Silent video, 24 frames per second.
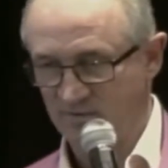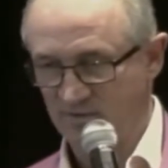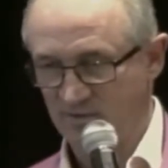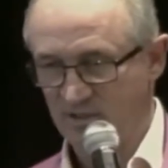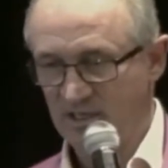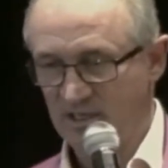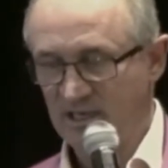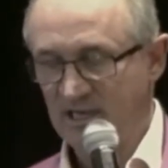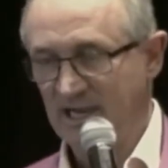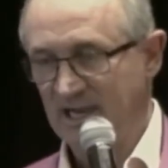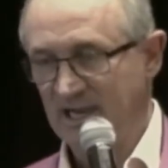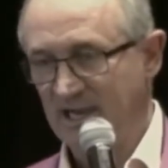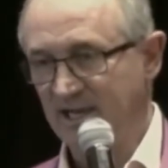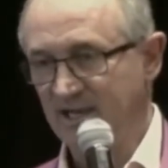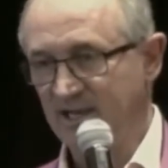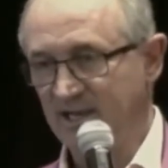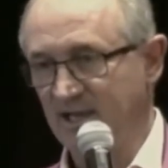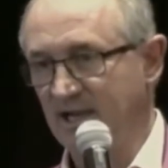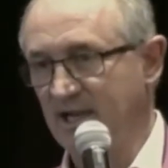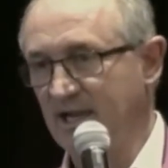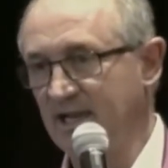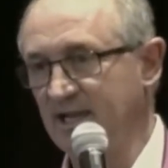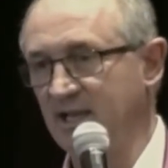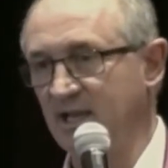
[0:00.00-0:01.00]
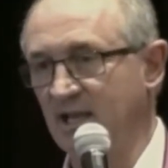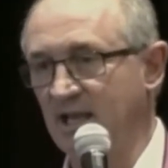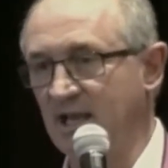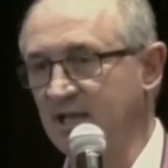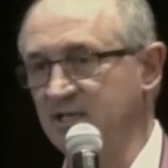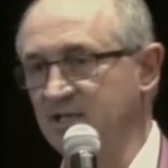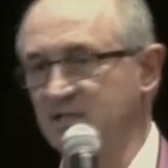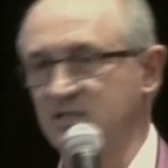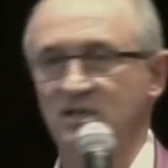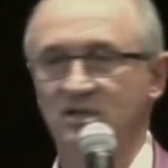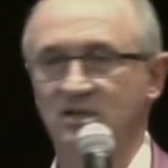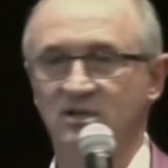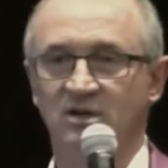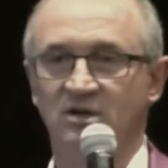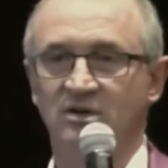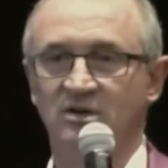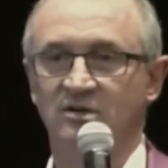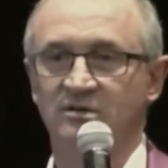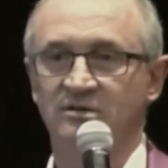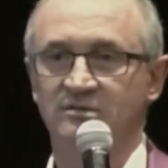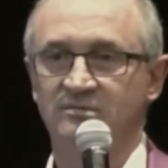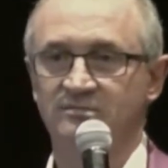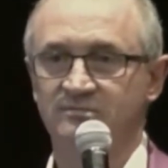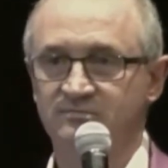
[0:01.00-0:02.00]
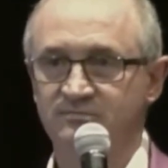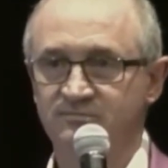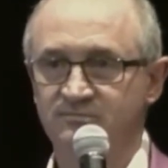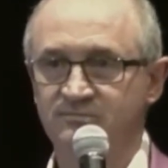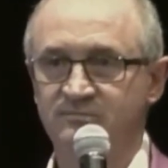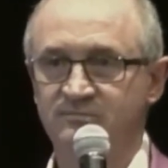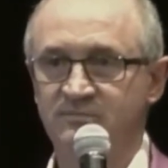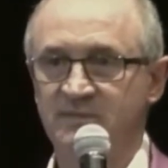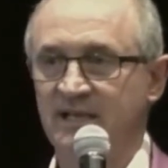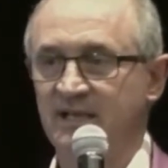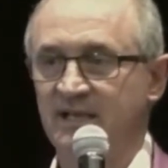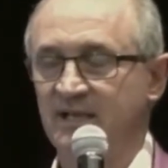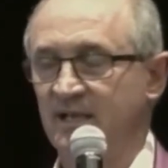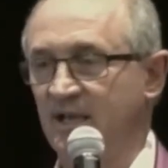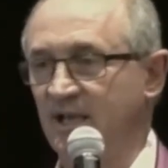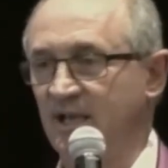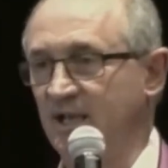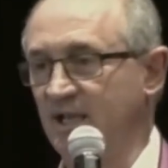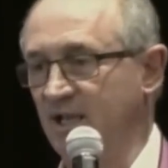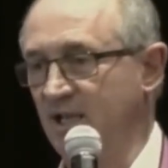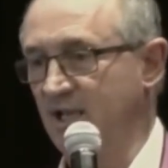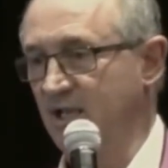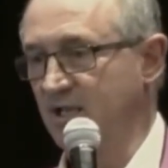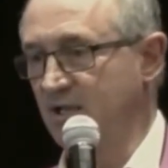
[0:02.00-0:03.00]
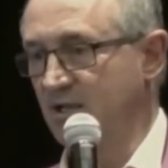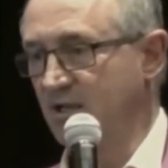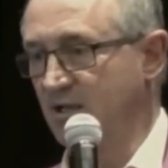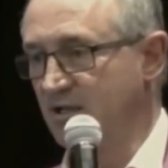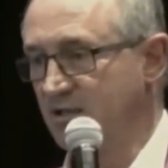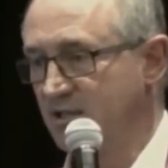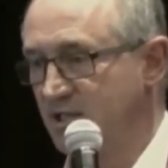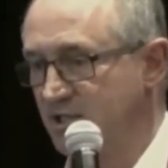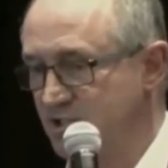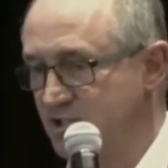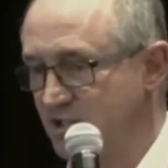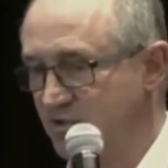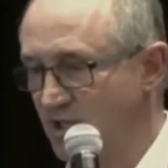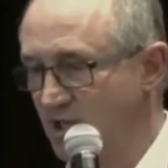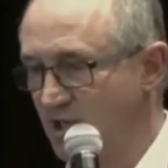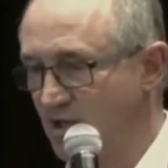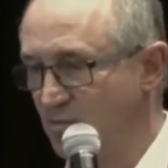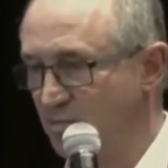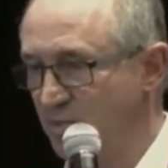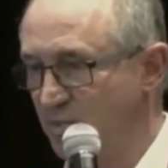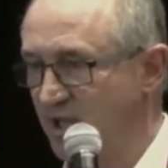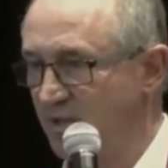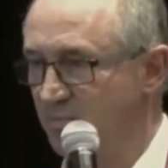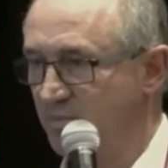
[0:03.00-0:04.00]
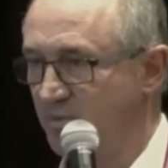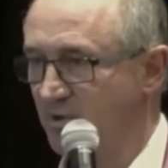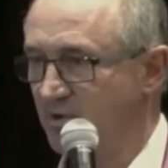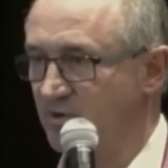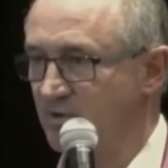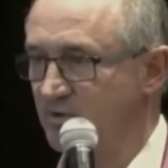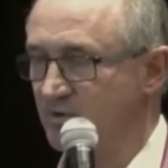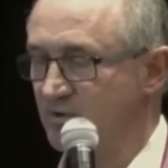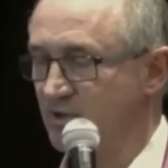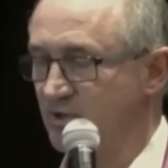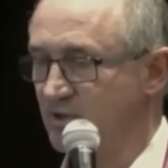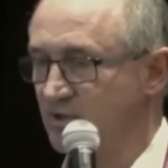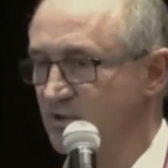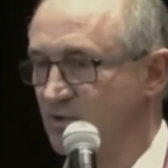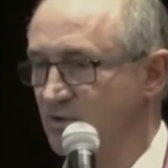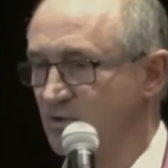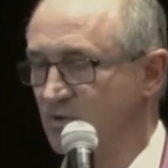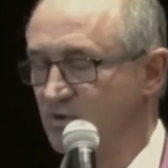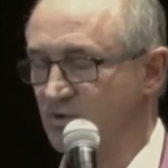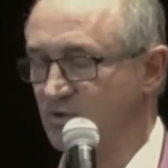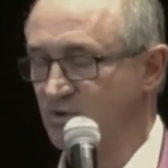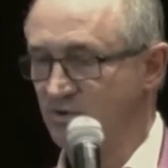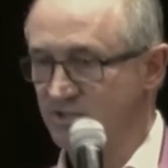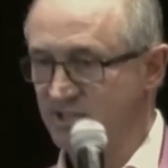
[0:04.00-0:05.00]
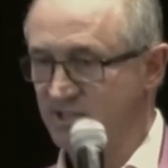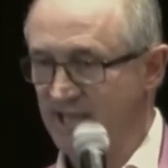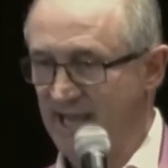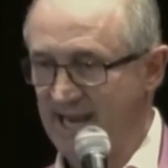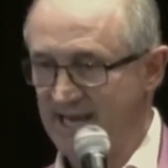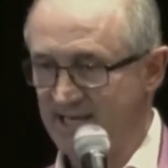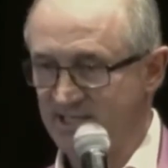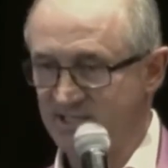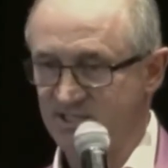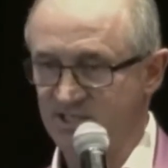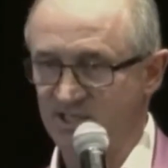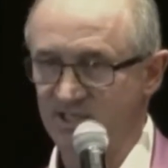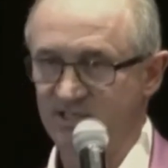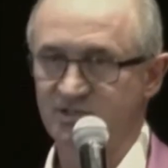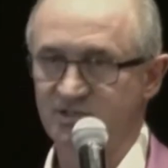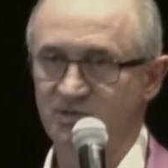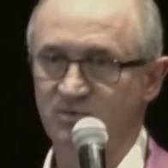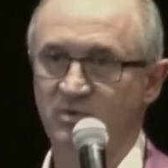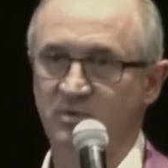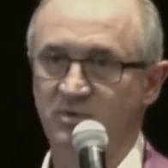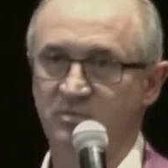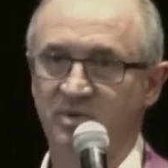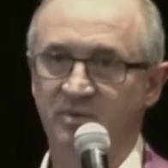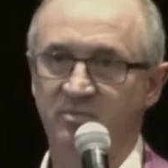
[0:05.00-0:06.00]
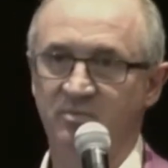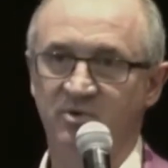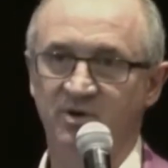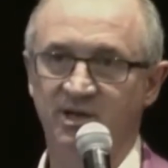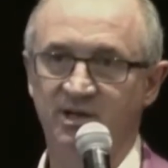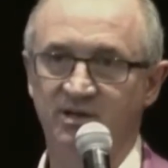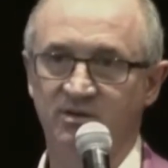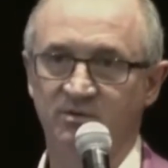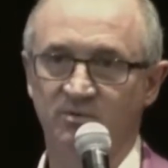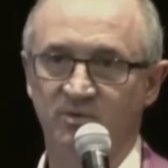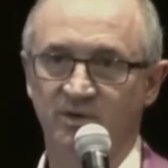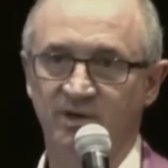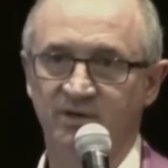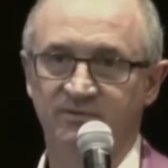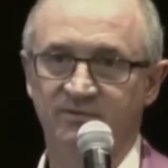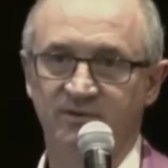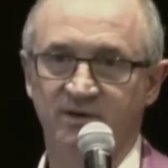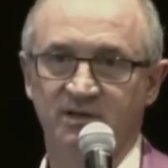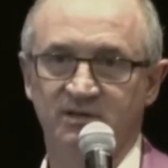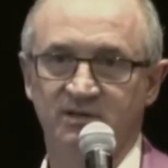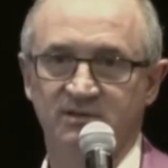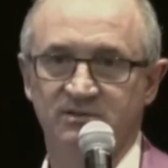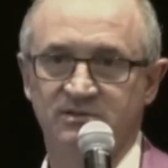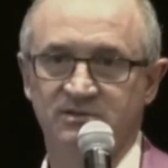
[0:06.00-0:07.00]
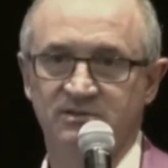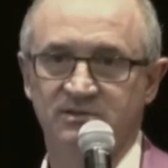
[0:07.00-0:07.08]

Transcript: I like to learn. And did you know people during tax season when people are getting refunds,